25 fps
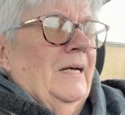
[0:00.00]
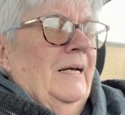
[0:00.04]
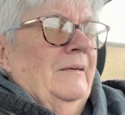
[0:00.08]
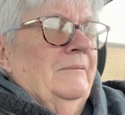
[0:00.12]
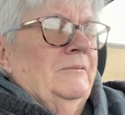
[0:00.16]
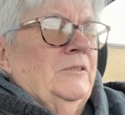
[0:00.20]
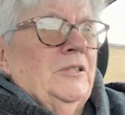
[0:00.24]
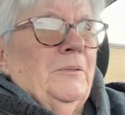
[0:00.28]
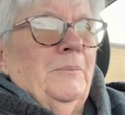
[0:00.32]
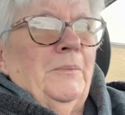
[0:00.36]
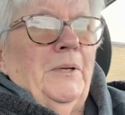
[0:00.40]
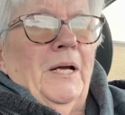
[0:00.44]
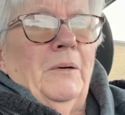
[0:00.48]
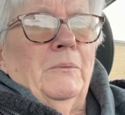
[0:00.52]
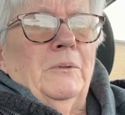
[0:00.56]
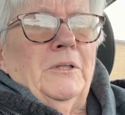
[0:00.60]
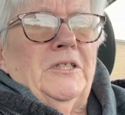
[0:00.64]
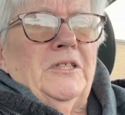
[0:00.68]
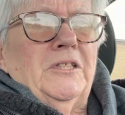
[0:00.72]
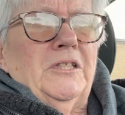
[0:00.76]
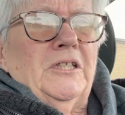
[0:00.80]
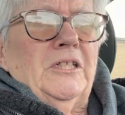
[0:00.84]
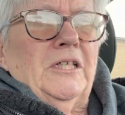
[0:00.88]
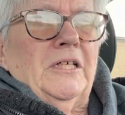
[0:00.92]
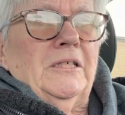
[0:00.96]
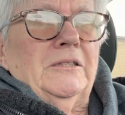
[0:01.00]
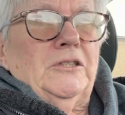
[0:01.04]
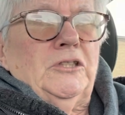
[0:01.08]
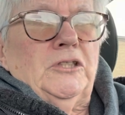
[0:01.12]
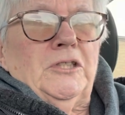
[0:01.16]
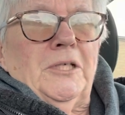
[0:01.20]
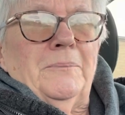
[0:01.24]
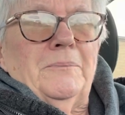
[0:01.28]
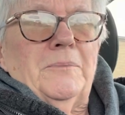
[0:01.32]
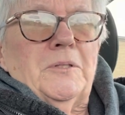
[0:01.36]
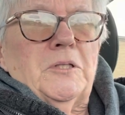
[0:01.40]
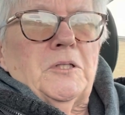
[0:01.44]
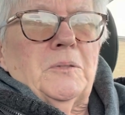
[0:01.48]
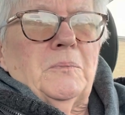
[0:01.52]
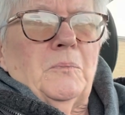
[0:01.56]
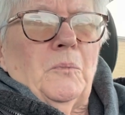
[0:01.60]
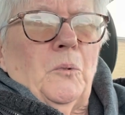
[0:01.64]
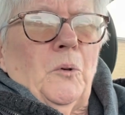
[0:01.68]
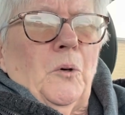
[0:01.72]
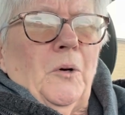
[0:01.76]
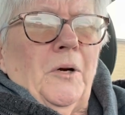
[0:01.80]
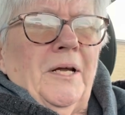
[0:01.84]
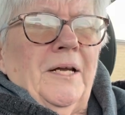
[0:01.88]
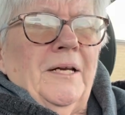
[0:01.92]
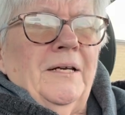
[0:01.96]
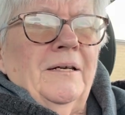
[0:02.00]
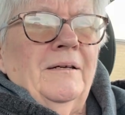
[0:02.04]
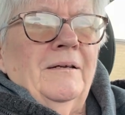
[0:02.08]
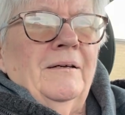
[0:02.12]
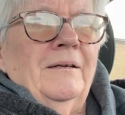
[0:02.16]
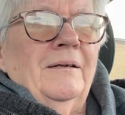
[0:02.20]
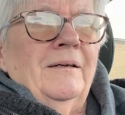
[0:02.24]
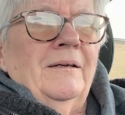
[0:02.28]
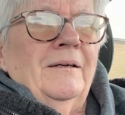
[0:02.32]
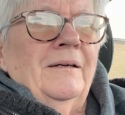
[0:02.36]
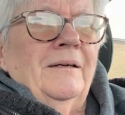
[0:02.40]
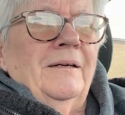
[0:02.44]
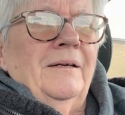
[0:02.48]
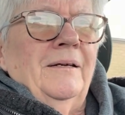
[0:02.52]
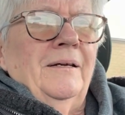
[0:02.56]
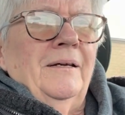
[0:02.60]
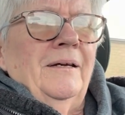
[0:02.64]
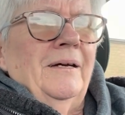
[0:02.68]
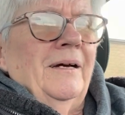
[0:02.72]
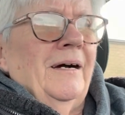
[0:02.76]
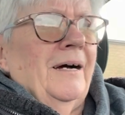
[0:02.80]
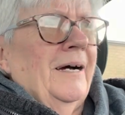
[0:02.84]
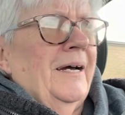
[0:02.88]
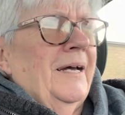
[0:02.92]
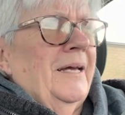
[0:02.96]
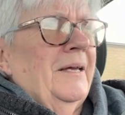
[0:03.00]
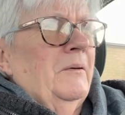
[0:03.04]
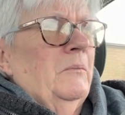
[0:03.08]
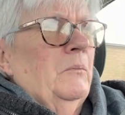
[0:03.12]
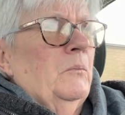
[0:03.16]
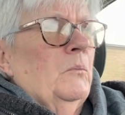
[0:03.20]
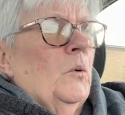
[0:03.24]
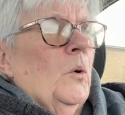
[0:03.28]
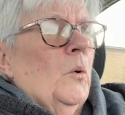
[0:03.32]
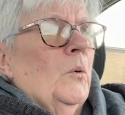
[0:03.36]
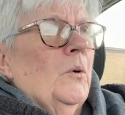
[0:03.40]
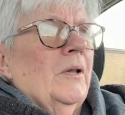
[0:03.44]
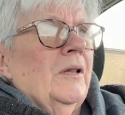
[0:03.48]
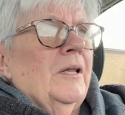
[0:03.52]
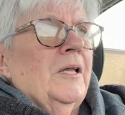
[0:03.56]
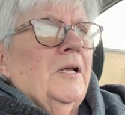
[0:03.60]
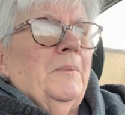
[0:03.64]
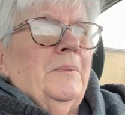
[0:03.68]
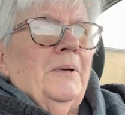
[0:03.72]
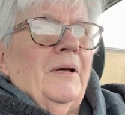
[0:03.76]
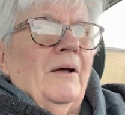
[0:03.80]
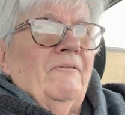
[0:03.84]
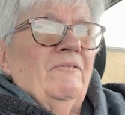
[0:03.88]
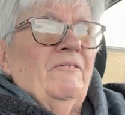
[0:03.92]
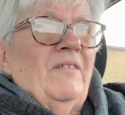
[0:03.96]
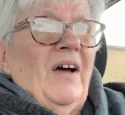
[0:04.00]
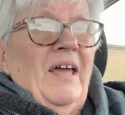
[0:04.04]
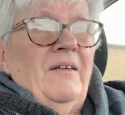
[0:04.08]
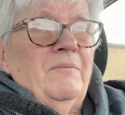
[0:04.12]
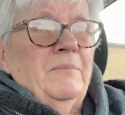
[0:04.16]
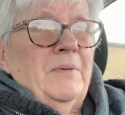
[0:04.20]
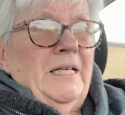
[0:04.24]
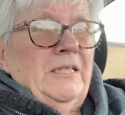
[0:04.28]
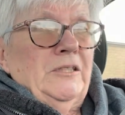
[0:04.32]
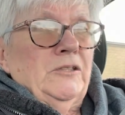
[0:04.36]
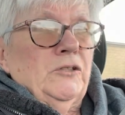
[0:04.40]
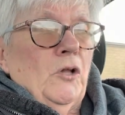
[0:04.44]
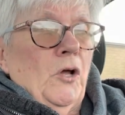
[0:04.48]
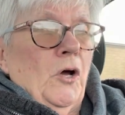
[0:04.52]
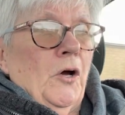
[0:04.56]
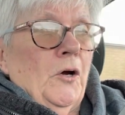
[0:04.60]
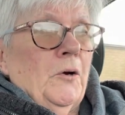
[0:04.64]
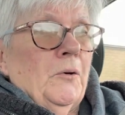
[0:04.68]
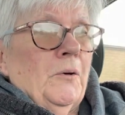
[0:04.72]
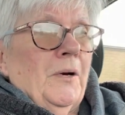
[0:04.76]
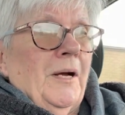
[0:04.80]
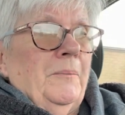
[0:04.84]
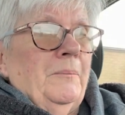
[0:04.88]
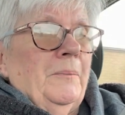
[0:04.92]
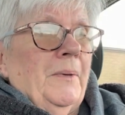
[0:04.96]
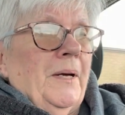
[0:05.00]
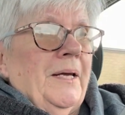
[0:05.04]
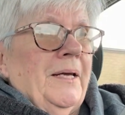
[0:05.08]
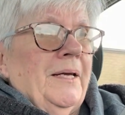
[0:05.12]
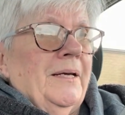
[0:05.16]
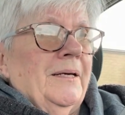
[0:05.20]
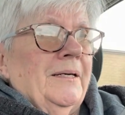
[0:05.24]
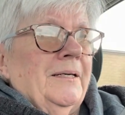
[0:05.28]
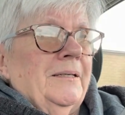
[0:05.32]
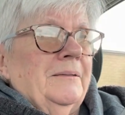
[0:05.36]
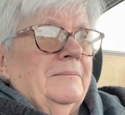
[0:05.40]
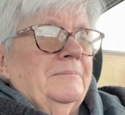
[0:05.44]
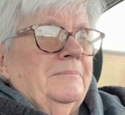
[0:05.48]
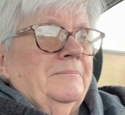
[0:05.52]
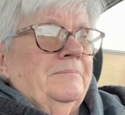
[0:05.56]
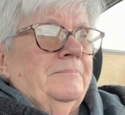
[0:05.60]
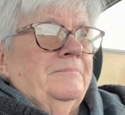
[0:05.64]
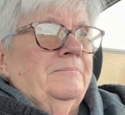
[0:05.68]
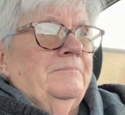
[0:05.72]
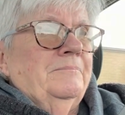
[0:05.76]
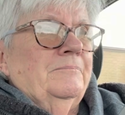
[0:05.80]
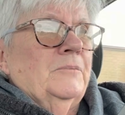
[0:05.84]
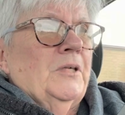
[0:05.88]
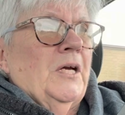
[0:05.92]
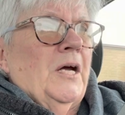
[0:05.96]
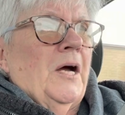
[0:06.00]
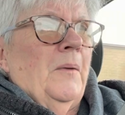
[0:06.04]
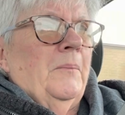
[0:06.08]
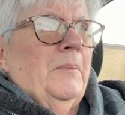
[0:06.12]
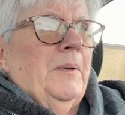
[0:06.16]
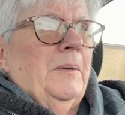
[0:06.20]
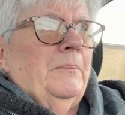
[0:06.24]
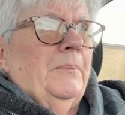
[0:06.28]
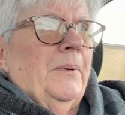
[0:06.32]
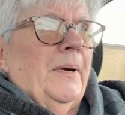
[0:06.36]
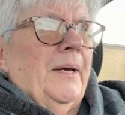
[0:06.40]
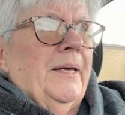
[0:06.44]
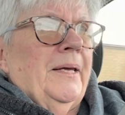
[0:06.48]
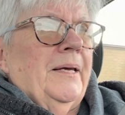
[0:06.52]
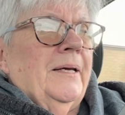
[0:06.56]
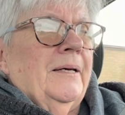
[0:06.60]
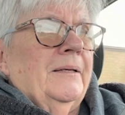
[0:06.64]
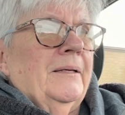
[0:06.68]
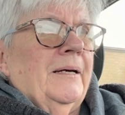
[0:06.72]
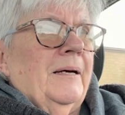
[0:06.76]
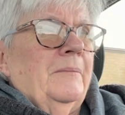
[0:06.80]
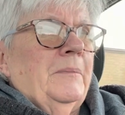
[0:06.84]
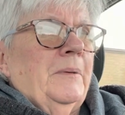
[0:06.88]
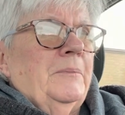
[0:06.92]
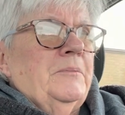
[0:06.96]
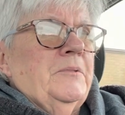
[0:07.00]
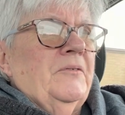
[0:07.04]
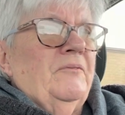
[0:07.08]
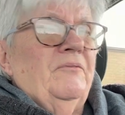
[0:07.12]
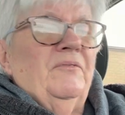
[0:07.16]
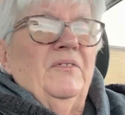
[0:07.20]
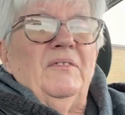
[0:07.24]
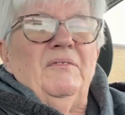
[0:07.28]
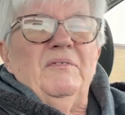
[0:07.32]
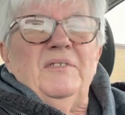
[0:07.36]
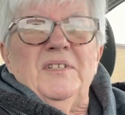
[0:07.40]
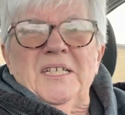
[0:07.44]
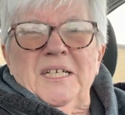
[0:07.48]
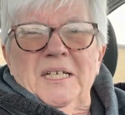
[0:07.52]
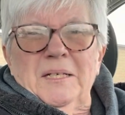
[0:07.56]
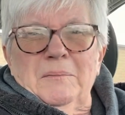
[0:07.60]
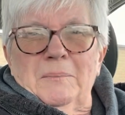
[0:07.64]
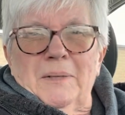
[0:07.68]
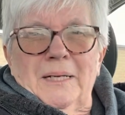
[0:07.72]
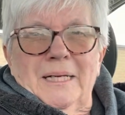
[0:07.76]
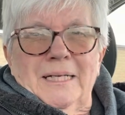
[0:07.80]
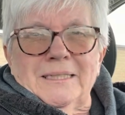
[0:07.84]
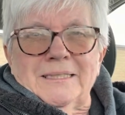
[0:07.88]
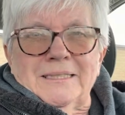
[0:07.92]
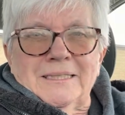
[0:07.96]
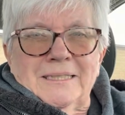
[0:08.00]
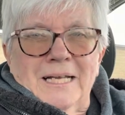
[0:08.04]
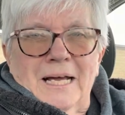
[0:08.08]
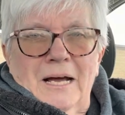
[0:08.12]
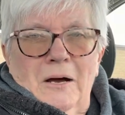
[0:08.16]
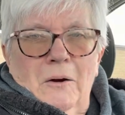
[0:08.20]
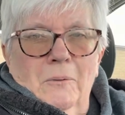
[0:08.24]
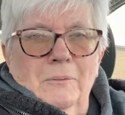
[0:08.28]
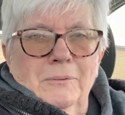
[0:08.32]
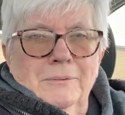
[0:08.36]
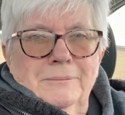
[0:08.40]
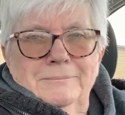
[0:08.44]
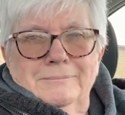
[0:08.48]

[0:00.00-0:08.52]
Jim and I went to the gym this morning. I rode a little bit, 5 minutes longer on my recumbent bike. I'm up to 15 minutes now.